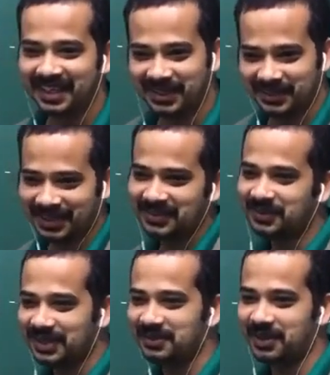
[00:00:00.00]
You can
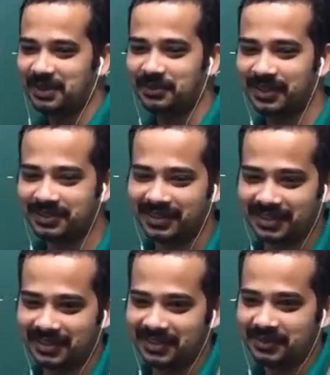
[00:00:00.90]
only verify
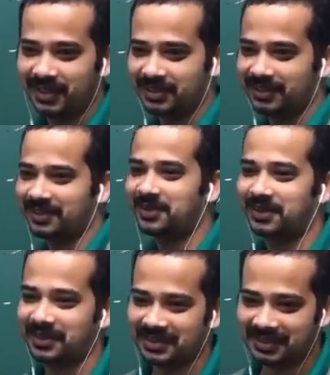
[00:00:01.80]
uncertainty. You can't
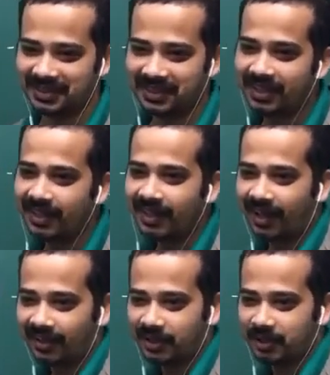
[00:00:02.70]
control it.
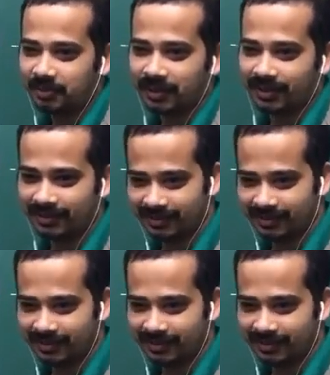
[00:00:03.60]
Are you getting a point?